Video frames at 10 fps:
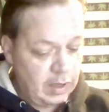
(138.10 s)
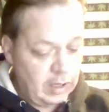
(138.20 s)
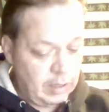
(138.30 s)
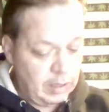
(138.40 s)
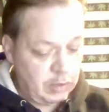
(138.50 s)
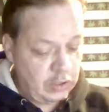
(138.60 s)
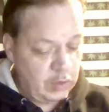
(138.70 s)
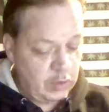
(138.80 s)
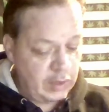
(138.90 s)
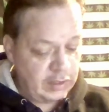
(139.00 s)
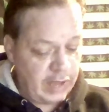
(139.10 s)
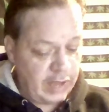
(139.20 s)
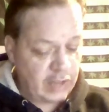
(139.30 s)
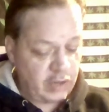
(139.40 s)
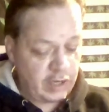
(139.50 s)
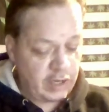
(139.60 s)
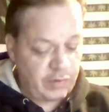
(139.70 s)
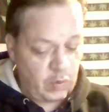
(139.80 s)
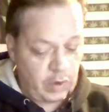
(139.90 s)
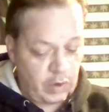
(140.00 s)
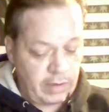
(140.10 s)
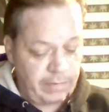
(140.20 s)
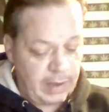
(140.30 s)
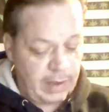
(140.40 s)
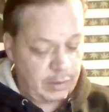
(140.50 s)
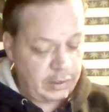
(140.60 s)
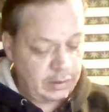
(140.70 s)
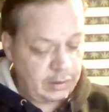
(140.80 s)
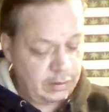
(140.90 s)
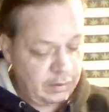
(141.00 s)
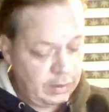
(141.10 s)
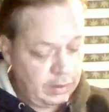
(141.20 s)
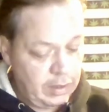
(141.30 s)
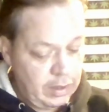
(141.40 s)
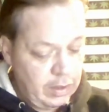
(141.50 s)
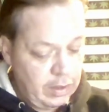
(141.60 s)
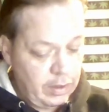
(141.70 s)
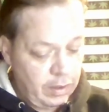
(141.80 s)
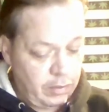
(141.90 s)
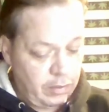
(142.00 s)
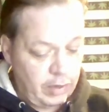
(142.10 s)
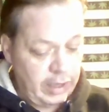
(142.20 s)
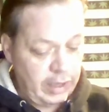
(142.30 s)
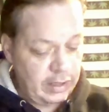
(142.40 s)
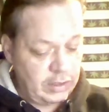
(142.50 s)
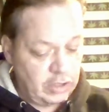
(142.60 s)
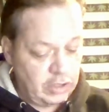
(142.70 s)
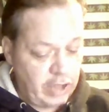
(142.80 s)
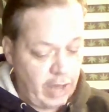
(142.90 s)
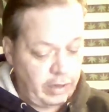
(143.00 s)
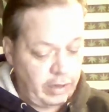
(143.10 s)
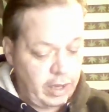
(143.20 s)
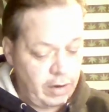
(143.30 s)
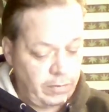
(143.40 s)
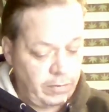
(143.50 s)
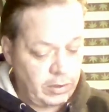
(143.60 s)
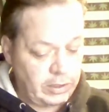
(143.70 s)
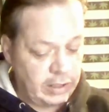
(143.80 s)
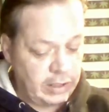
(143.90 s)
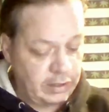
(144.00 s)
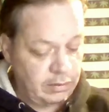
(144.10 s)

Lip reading: Number two is tax credits for working families. Three is child care assistance.